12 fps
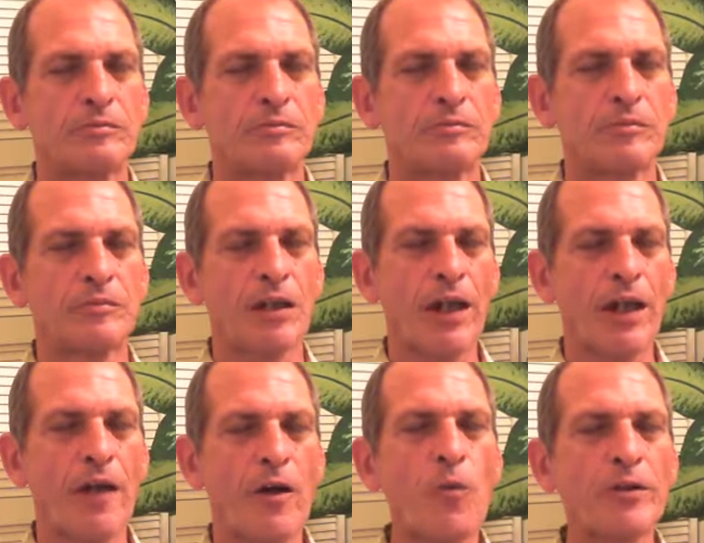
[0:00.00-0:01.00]
Allow the
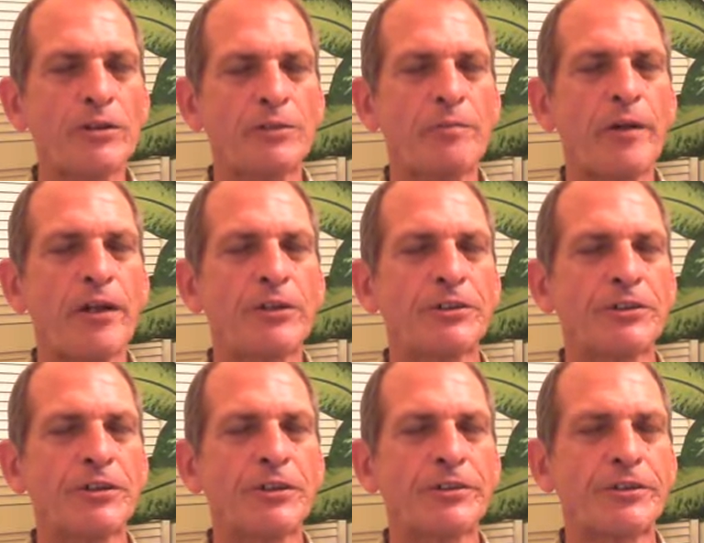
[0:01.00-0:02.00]
open
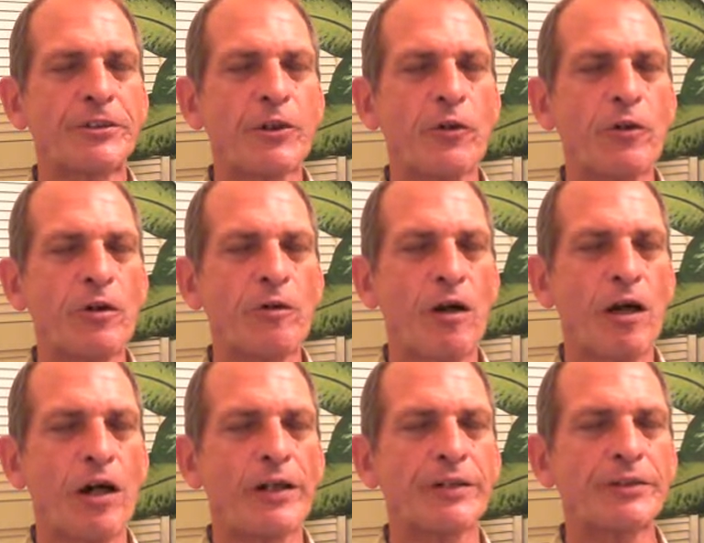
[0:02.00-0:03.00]
spaciousness to
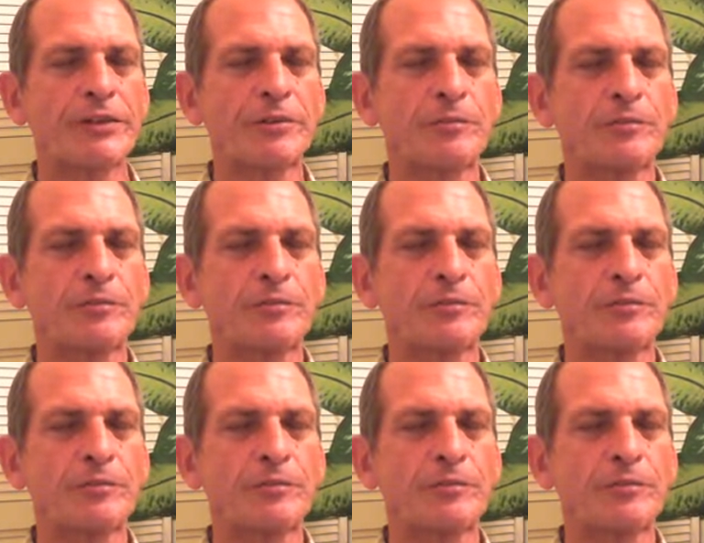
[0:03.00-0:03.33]
arise.